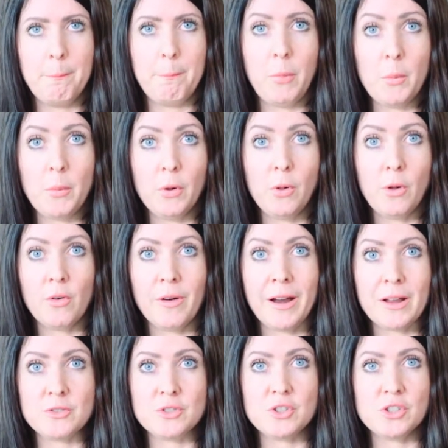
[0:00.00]
bubble
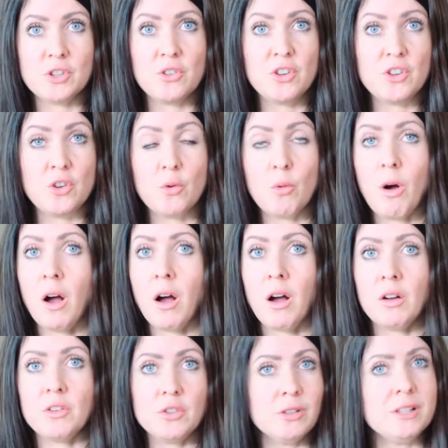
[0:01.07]
around you so that you
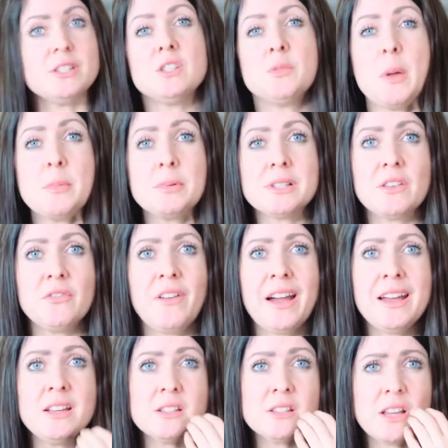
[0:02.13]
listen to people's
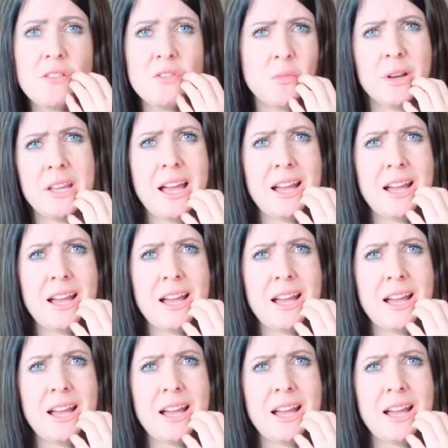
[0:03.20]
advice. Everybody